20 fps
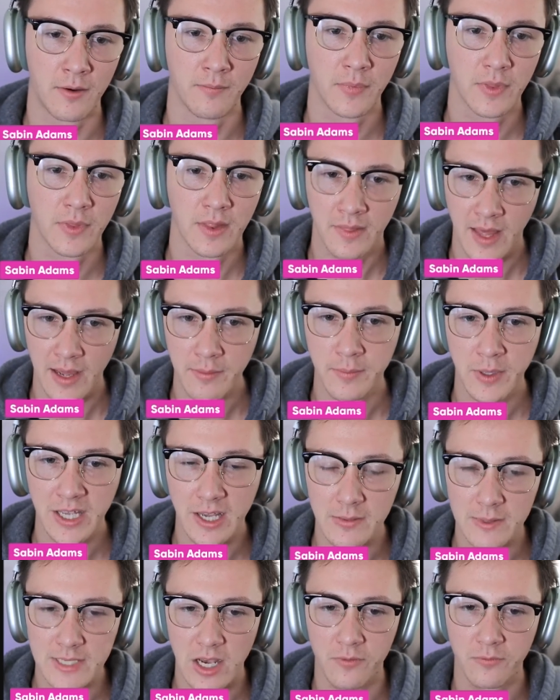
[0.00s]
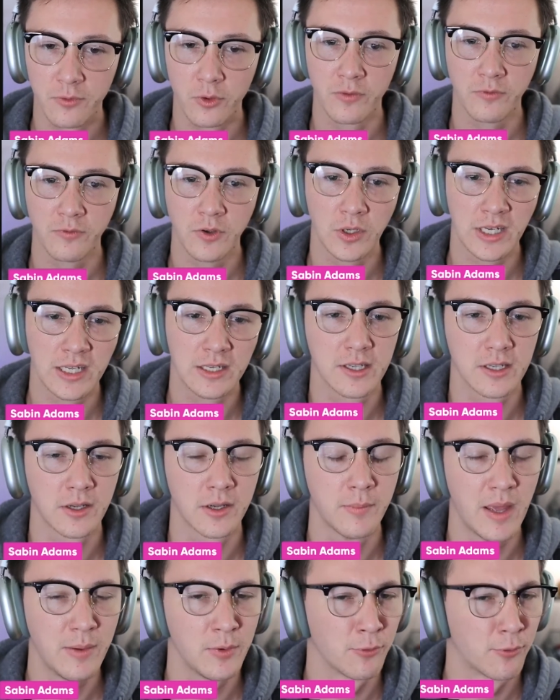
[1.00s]
that becomes helpful if you need to
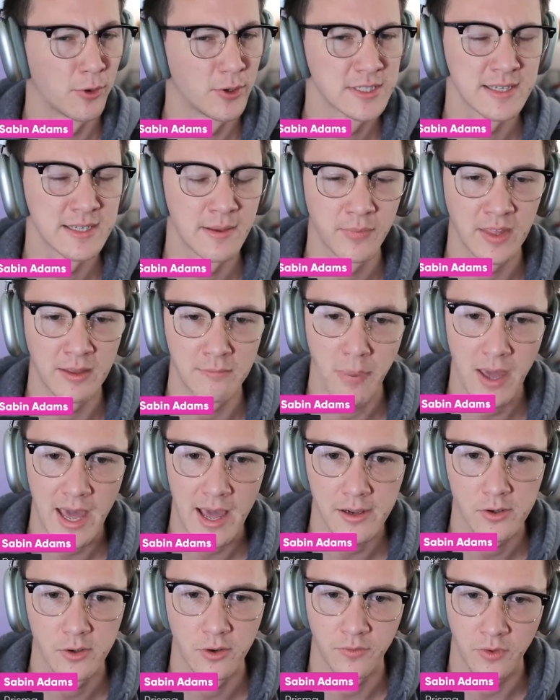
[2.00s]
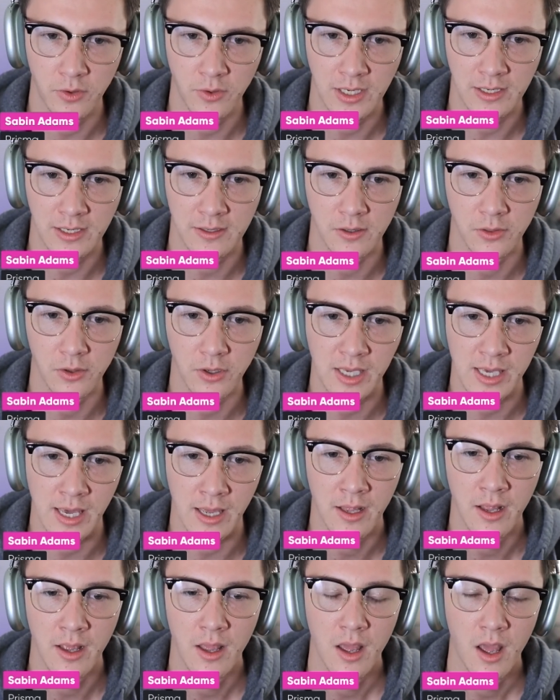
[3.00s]
maybe roll something back, or if you need to look at
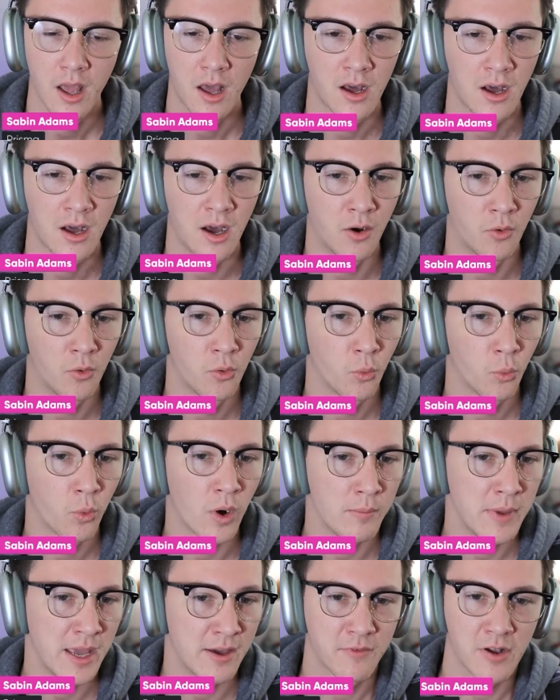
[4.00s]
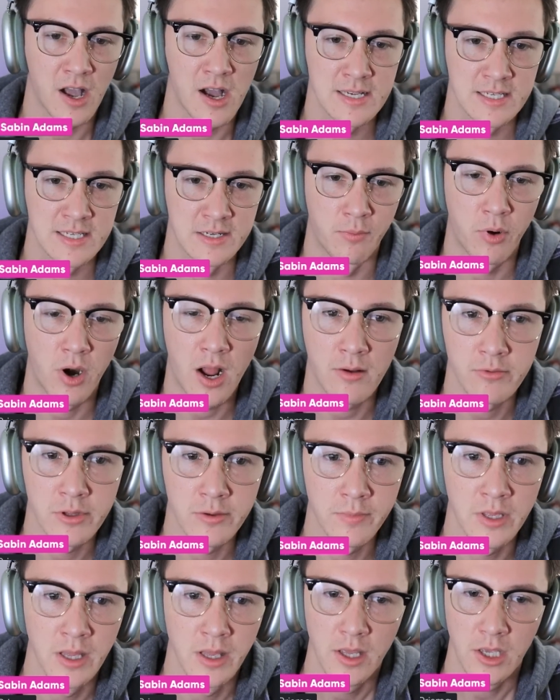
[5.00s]
what may have caused a problem.
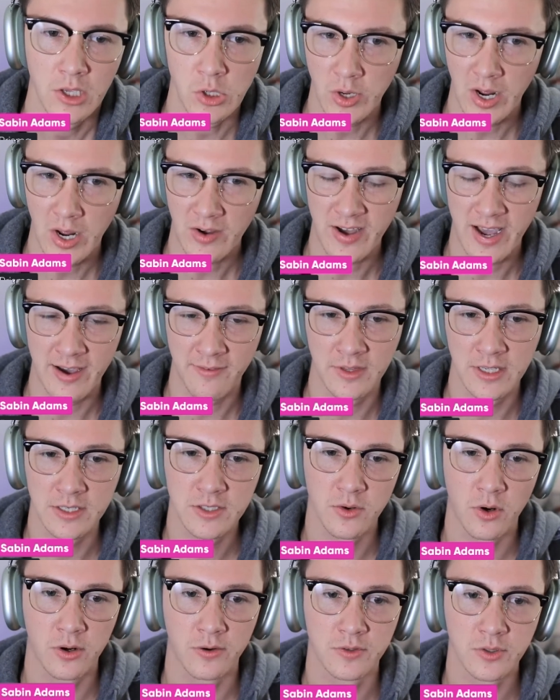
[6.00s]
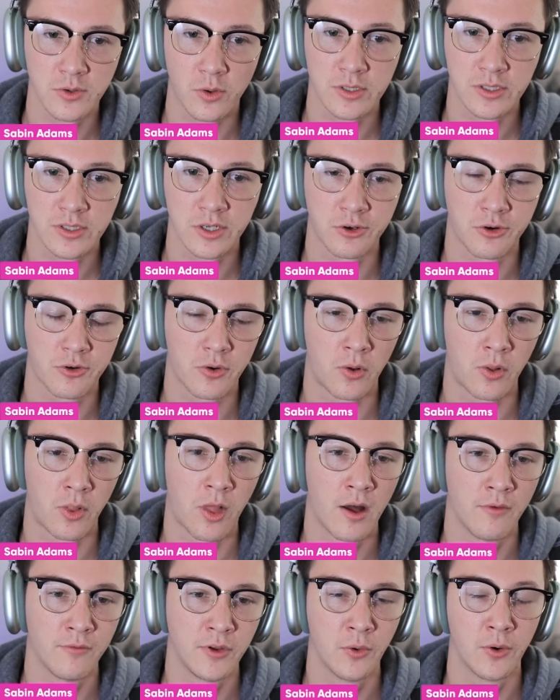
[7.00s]
You now have this sort of source control
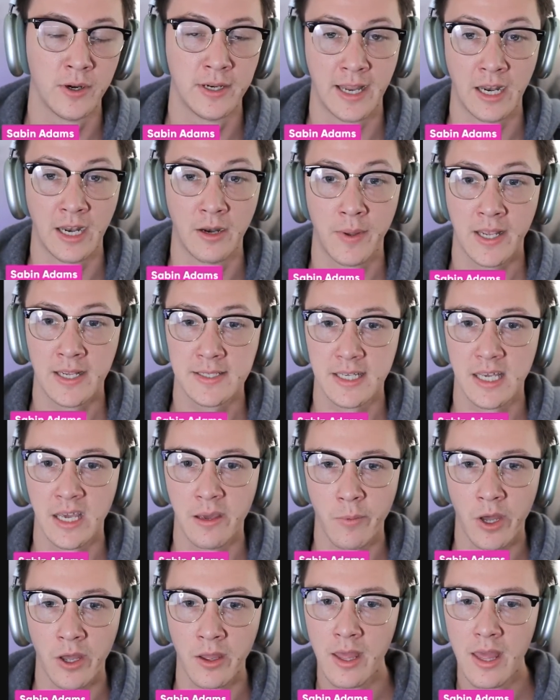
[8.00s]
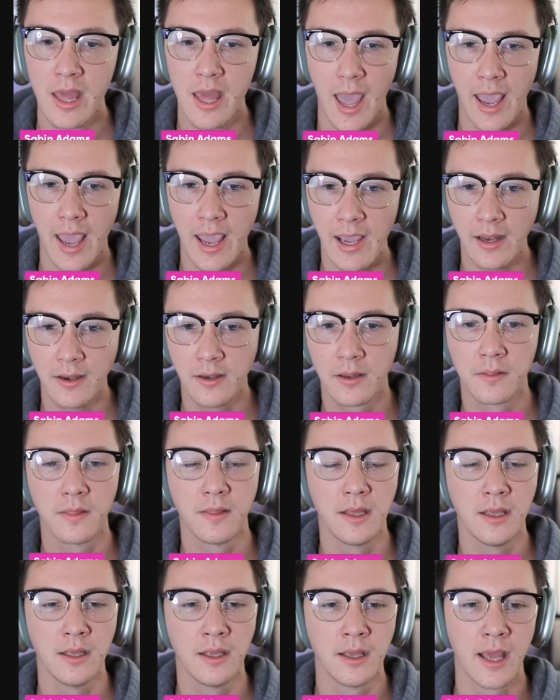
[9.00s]
of your database schema and
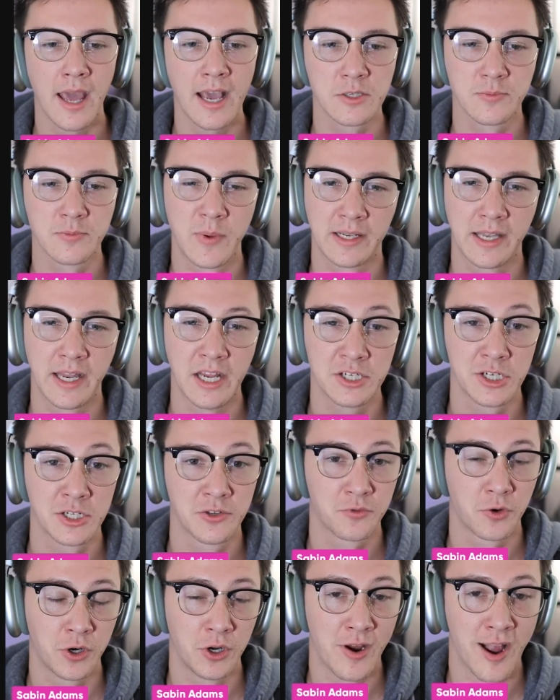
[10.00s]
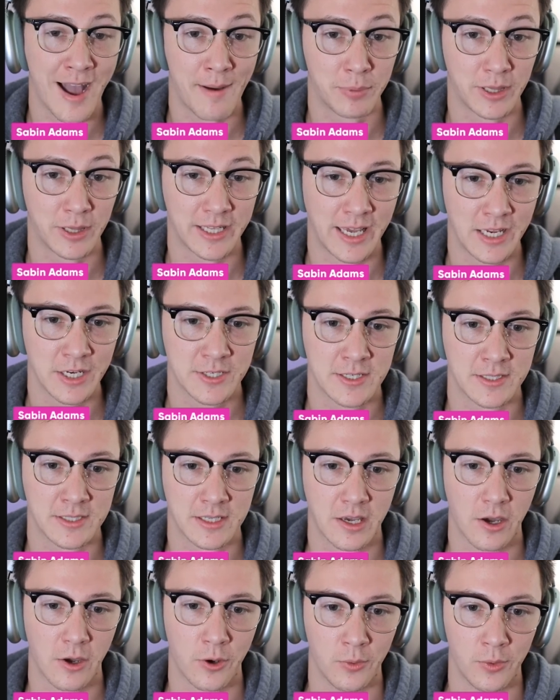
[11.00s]
the expectations for your application's
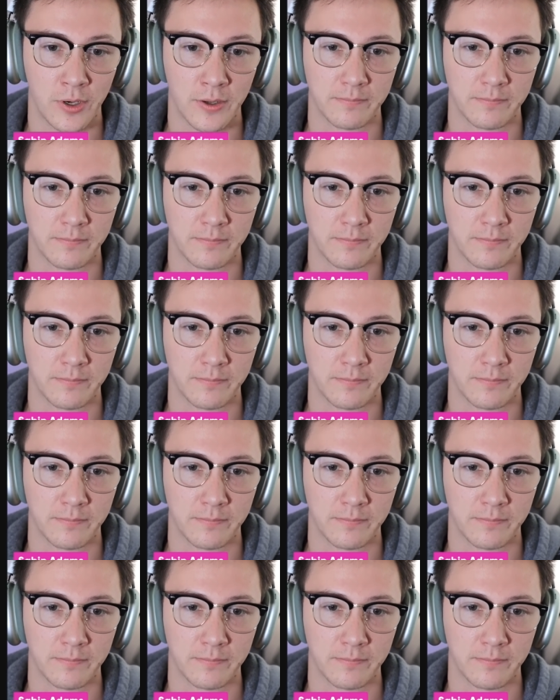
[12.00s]
code.